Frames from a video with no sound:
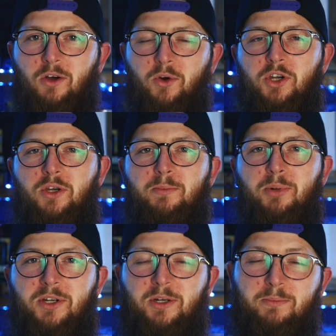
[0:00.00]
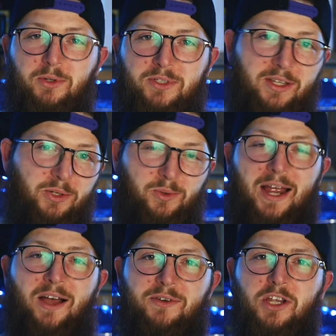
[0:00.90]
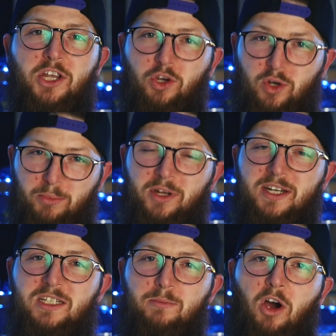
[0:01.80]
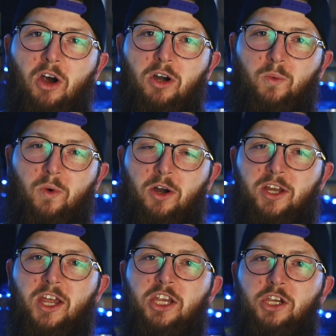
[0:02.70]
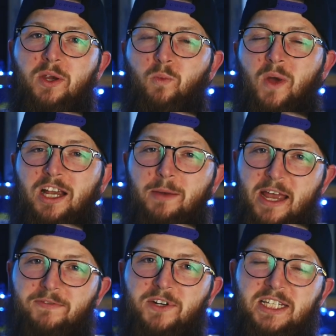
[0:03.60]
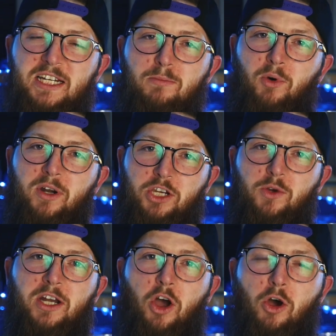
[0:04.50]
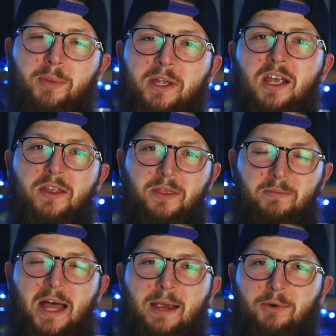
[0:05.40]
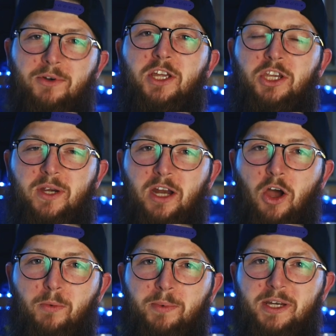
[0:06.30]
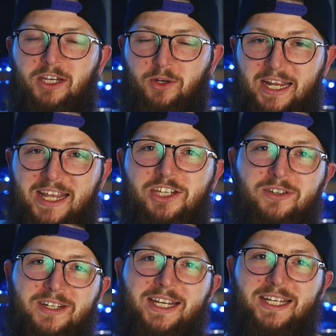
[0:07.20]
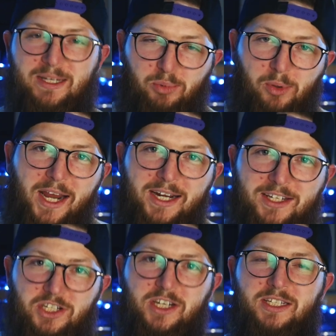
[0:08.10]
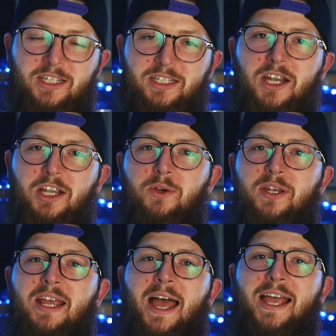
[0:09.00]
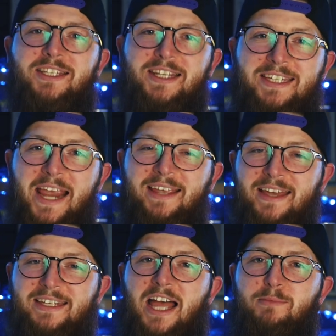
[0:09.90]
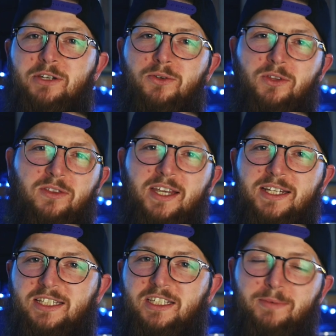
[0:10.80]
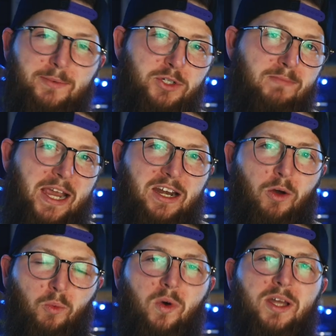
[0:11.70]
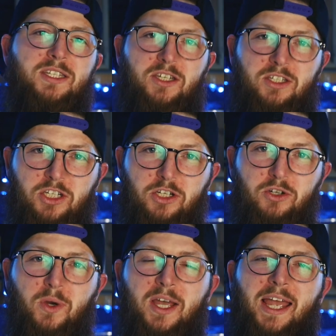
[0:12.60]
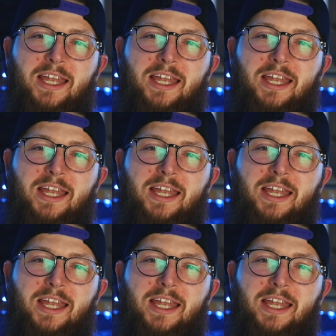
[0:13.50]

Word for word: Or you can put your boots on the ground. You can put in some hard work. You can wake up every single morning. You can open the Bible. You can open, you can hit your knees and pray to Jesus. You can actually take that time and do the things that sometimes you may not want to do.